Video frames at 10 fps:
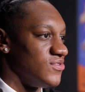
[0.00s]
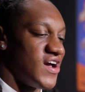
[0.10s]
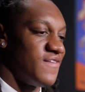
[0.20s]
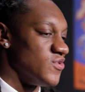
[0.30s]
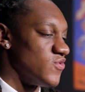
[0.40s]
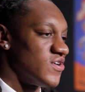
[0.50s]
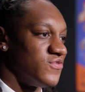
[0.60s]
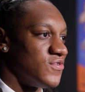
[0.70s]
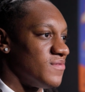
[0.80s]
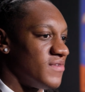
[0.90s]
You have to work
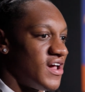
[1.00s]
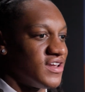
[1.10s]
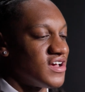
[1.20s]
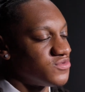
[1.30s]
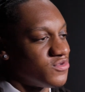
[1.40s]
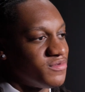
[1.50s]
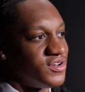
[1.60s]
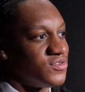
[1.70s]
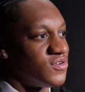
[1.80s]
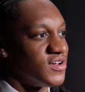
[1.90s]
for it, man. And that's what we've
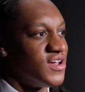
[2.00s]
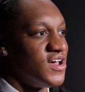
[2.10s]
been doing